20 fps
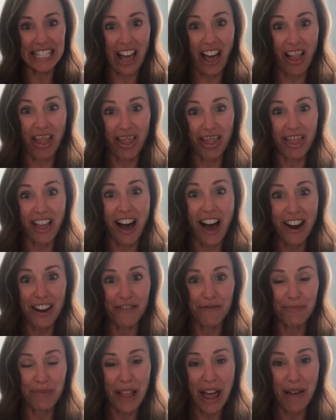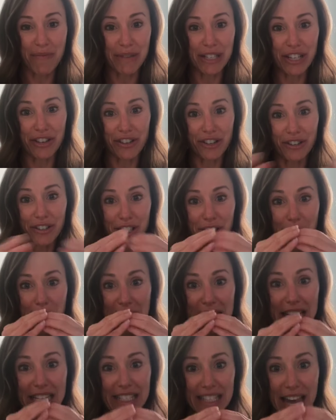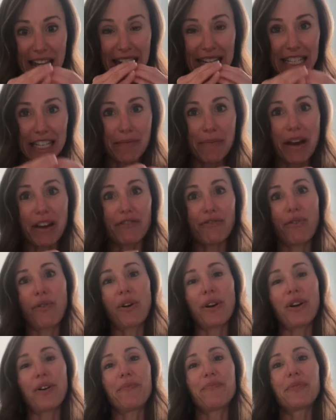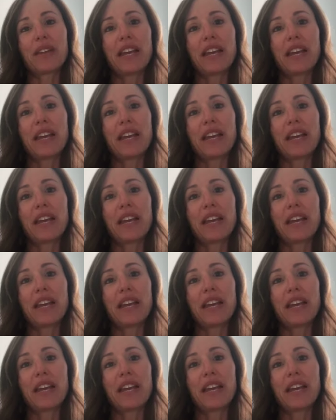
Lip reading: a lot of plant material to make a tiny amount of oil.